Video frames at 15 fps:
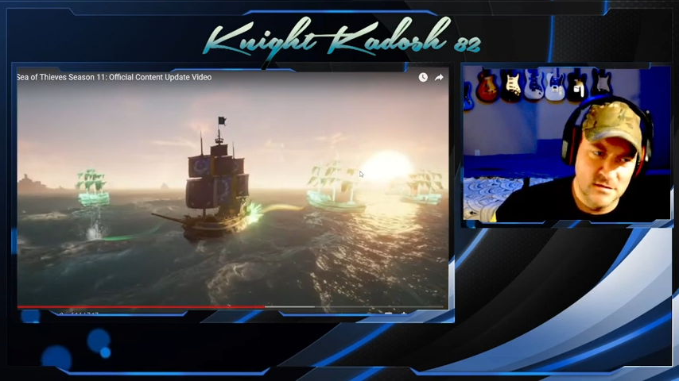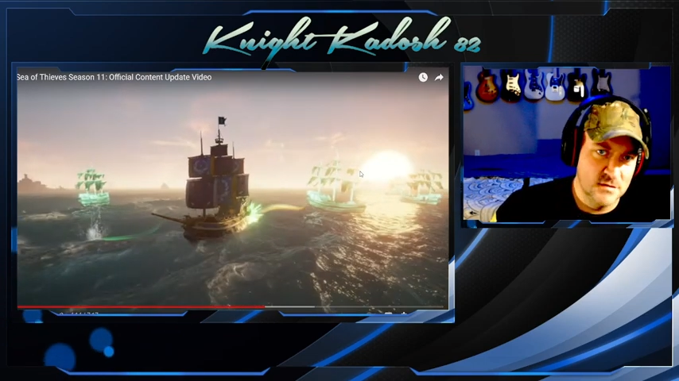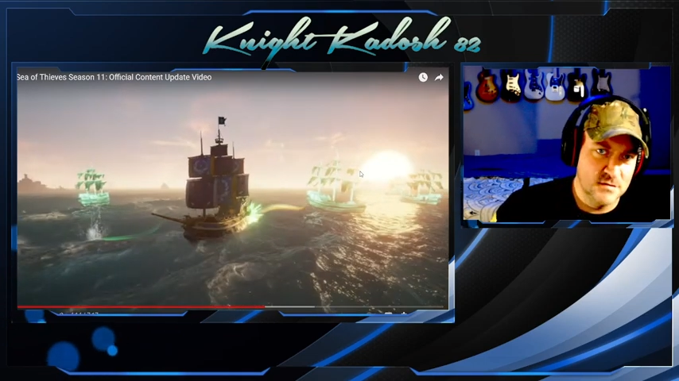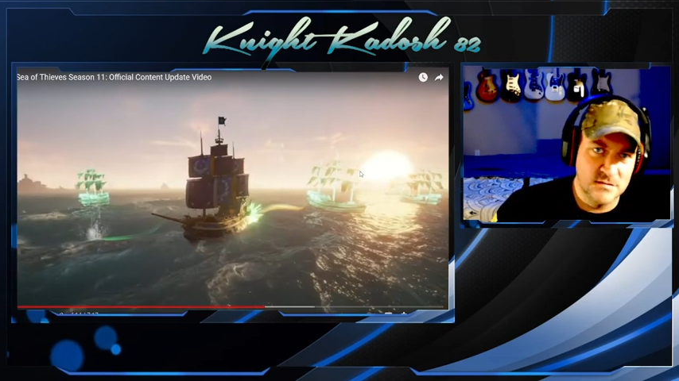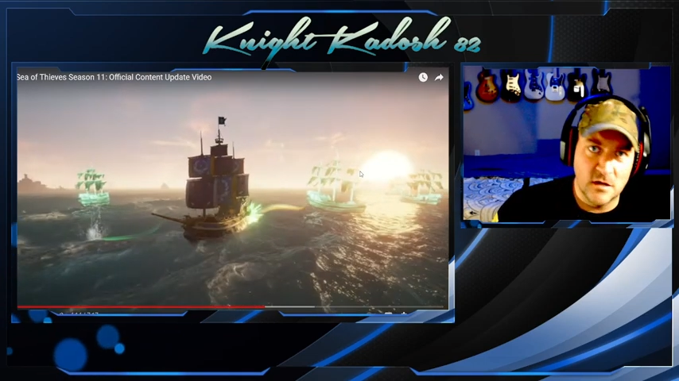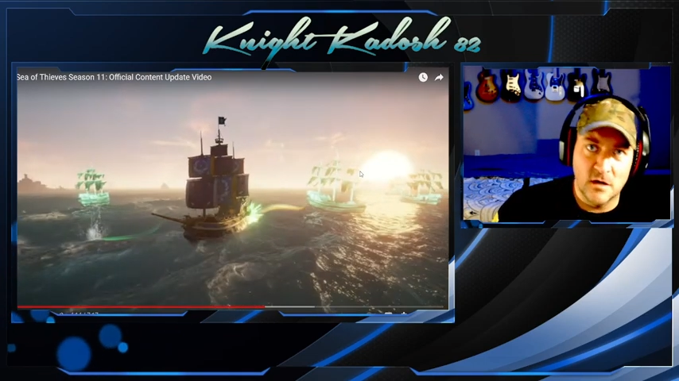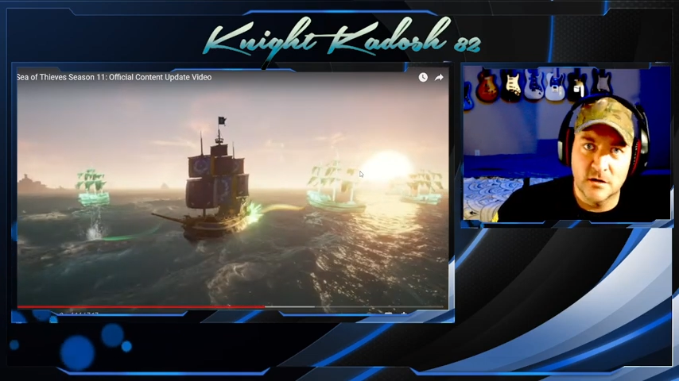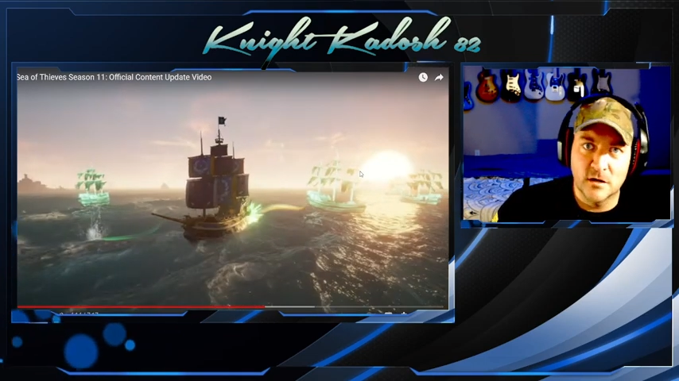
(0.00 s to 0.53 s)

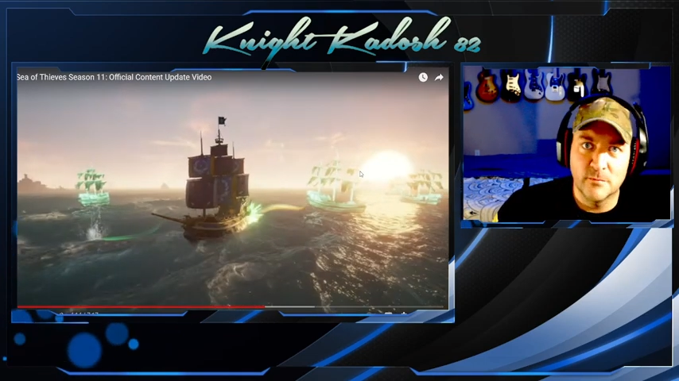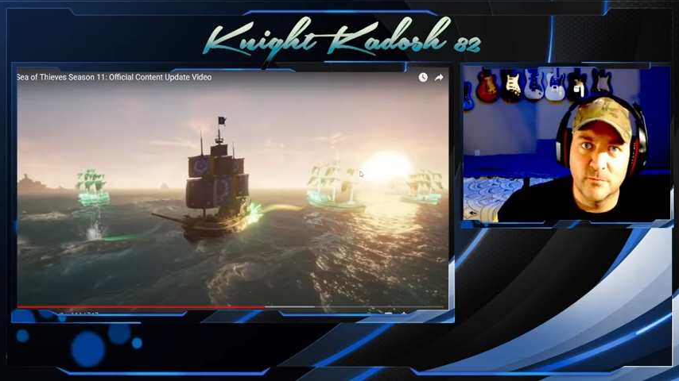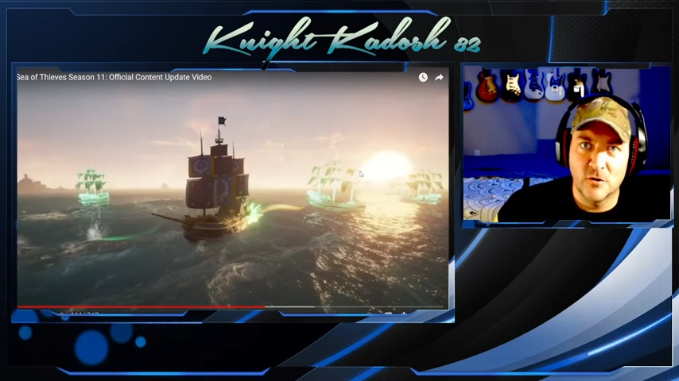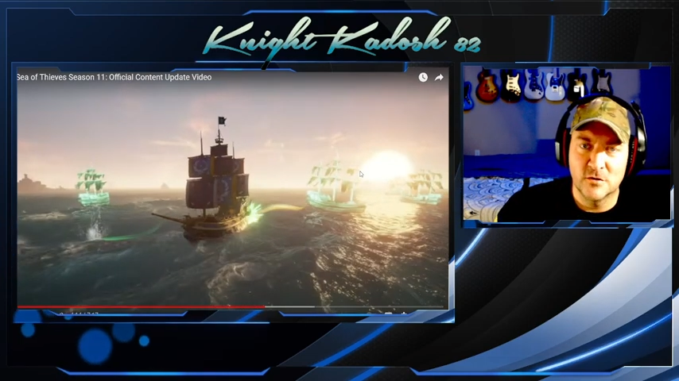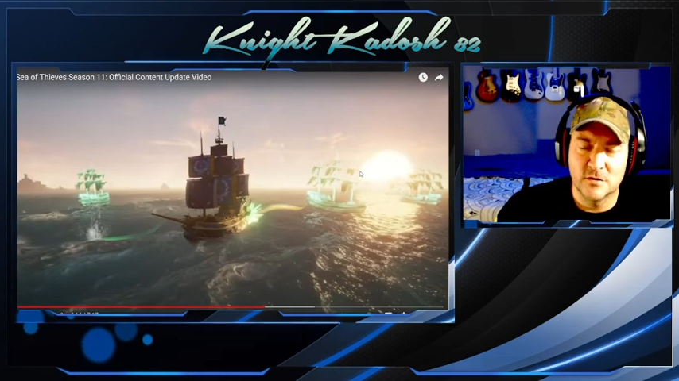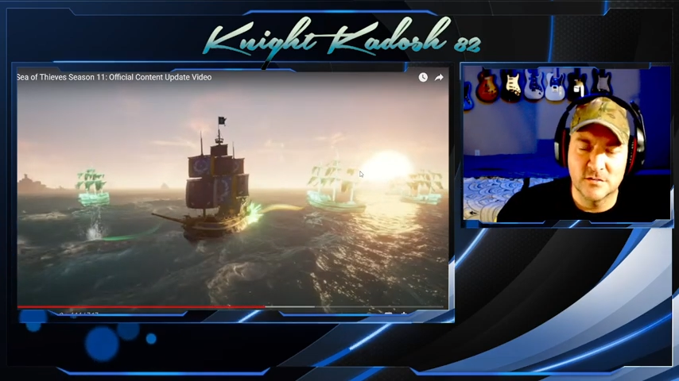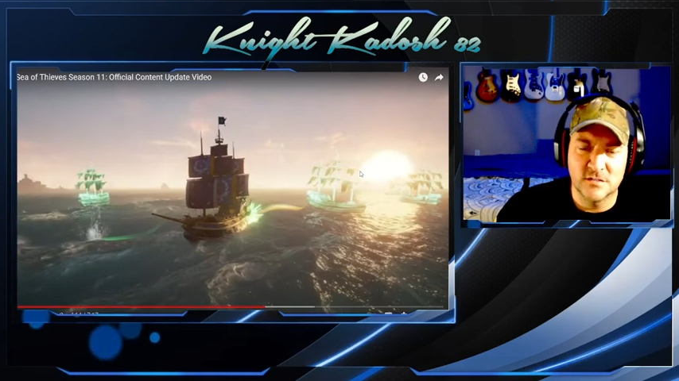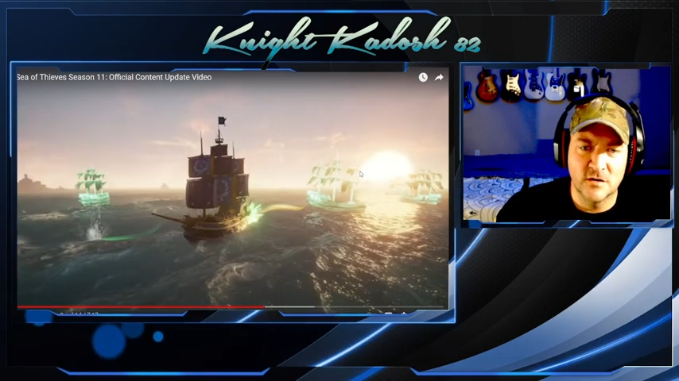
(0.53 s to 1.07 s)
stock up all
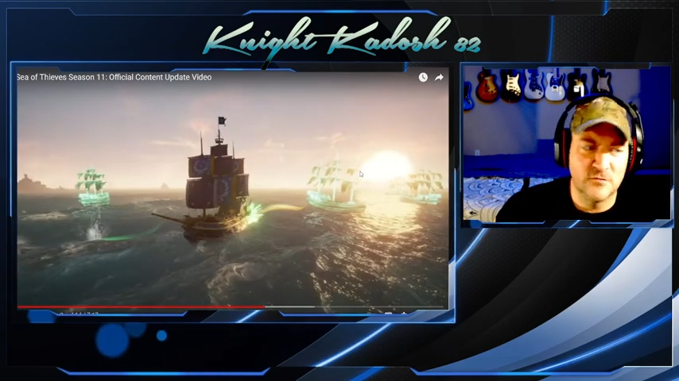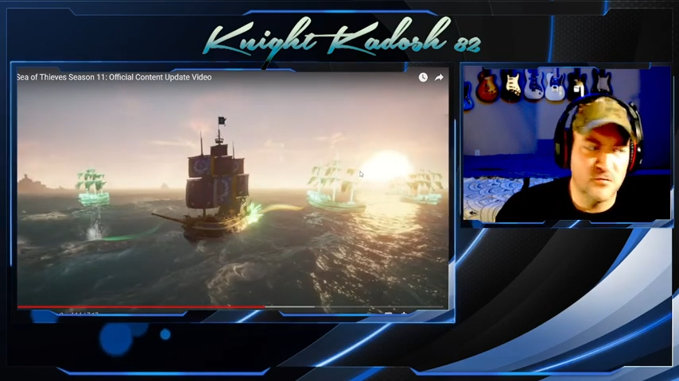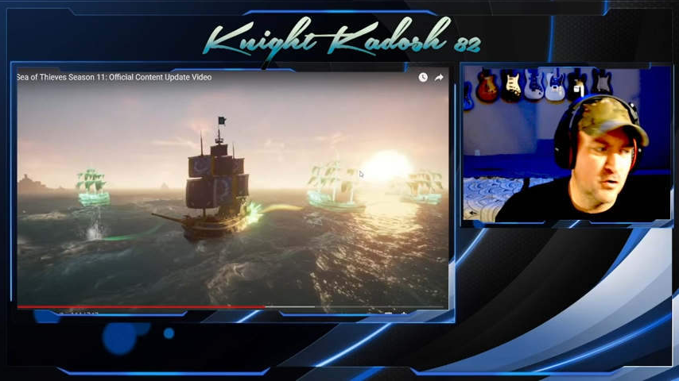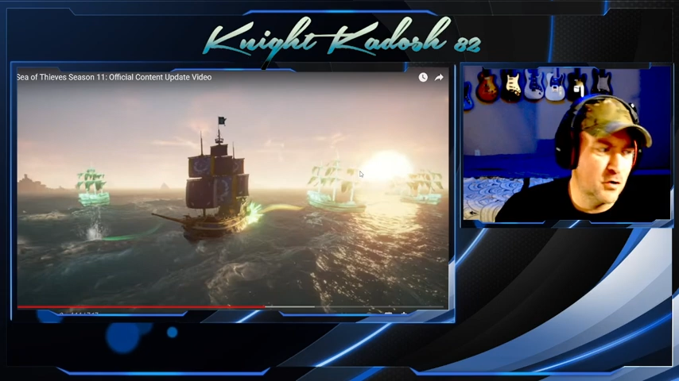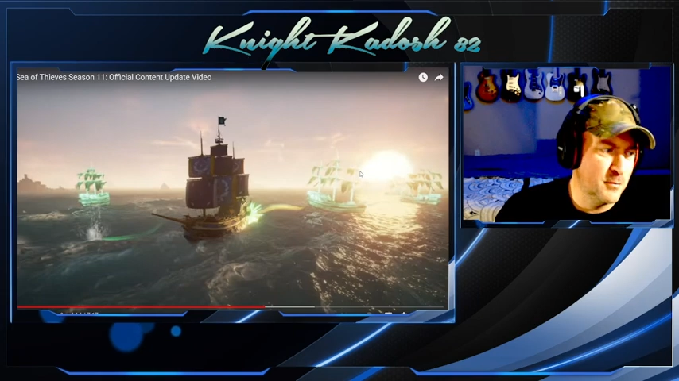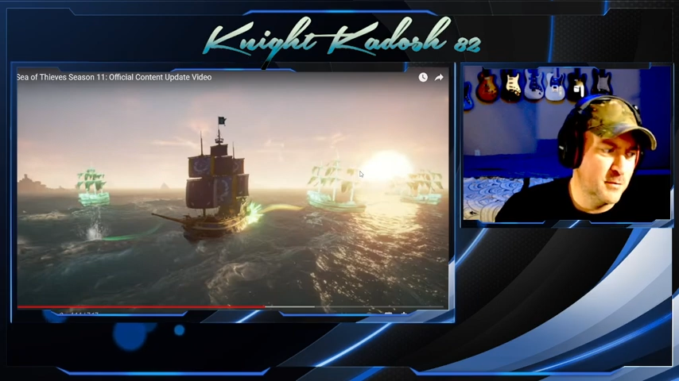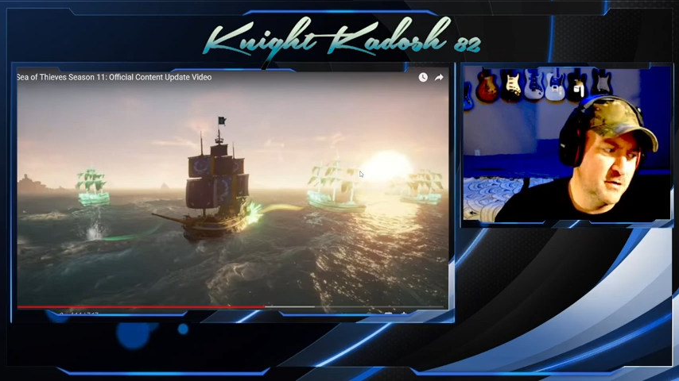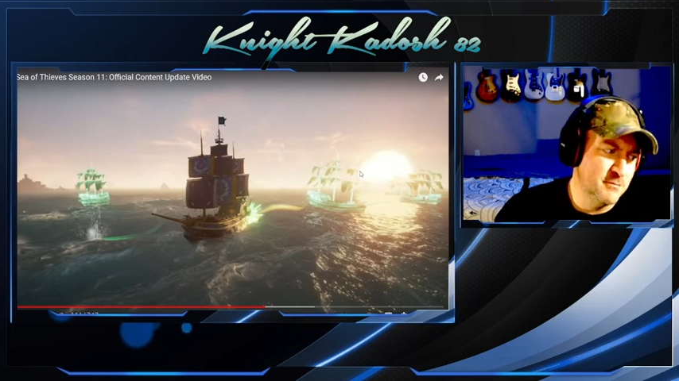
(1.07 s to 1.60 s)
your stuff, you know
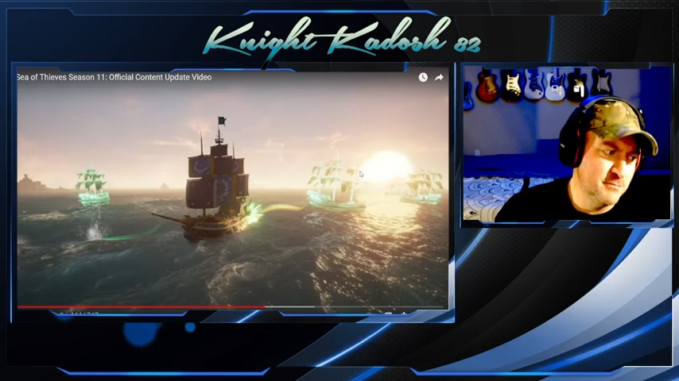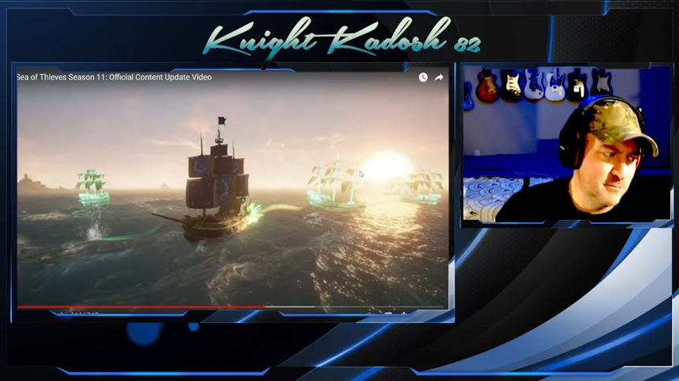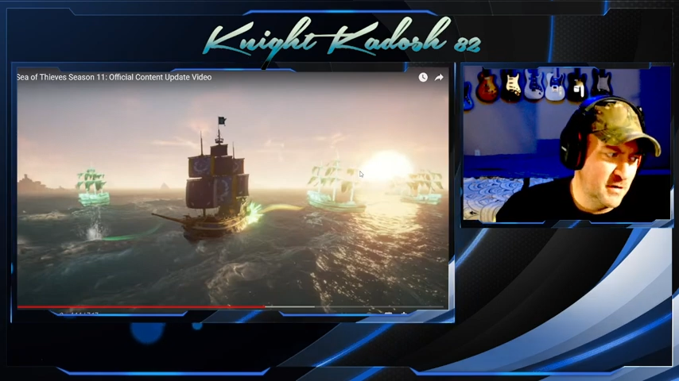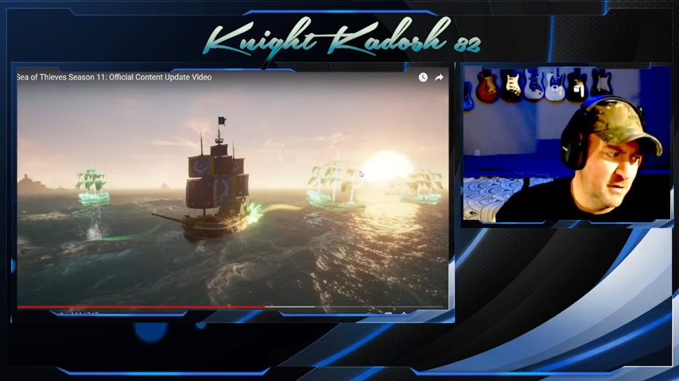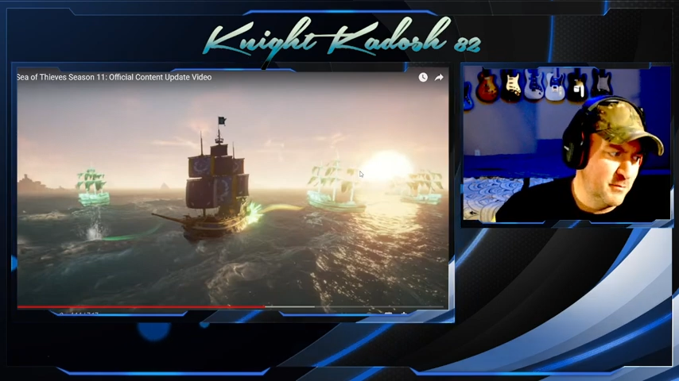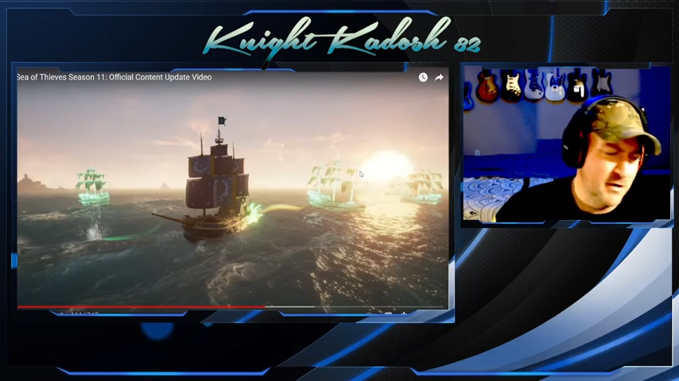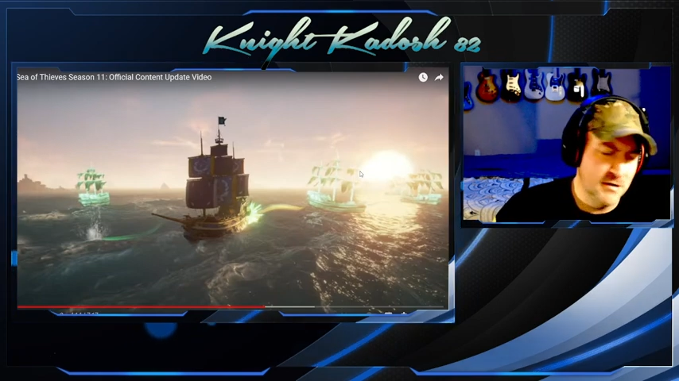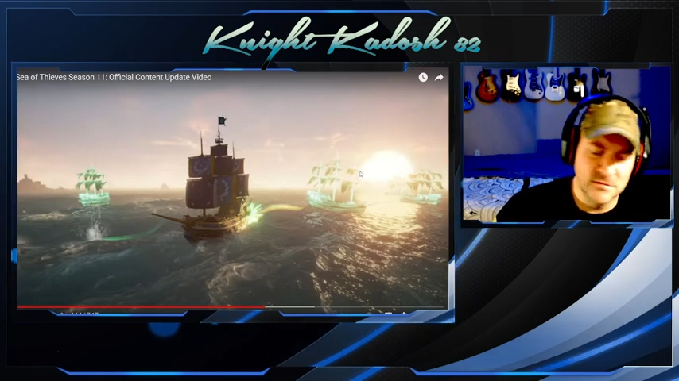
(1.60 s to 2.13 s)
what I mean,
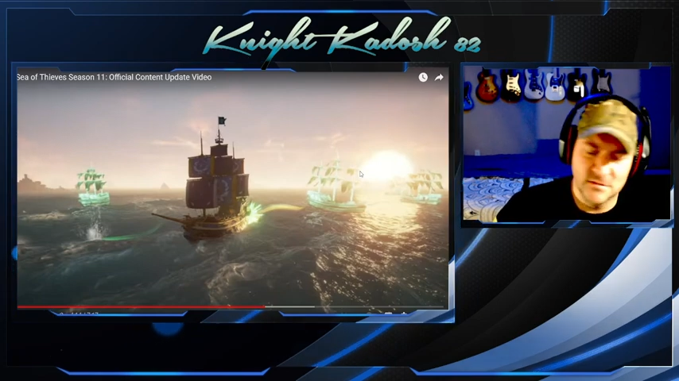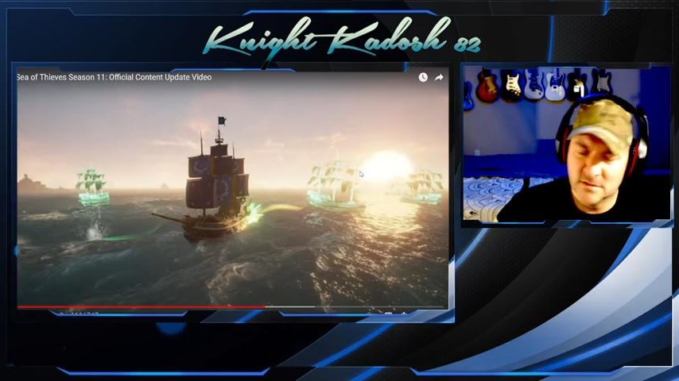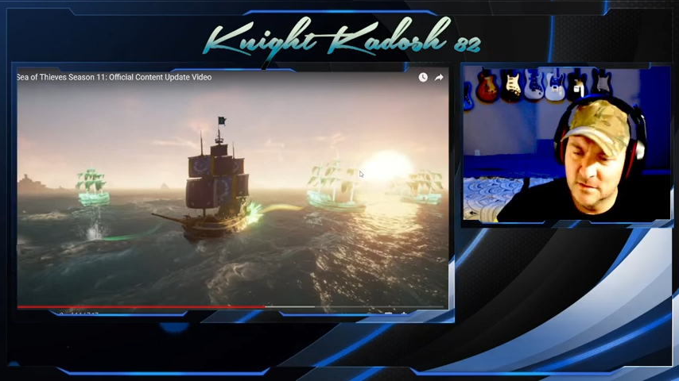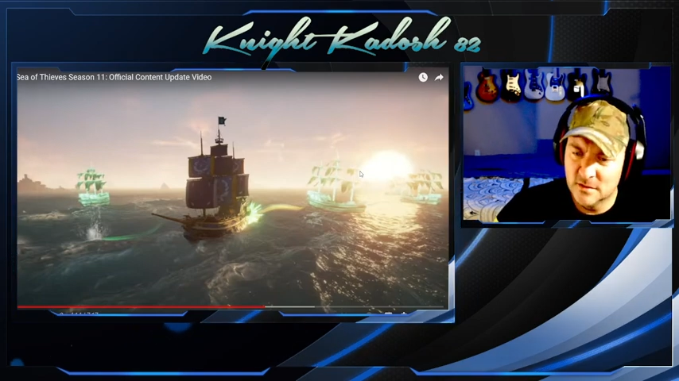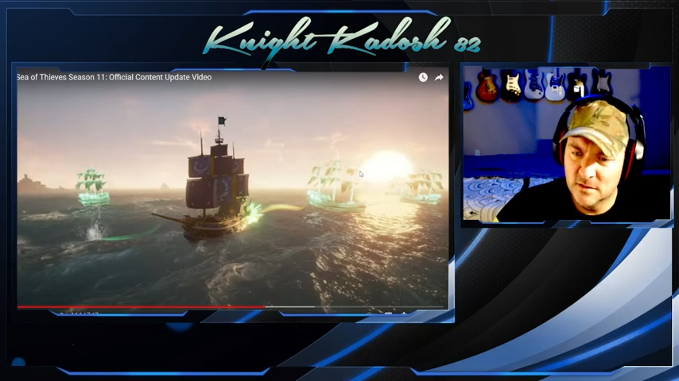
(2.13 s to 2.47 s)
and bounce.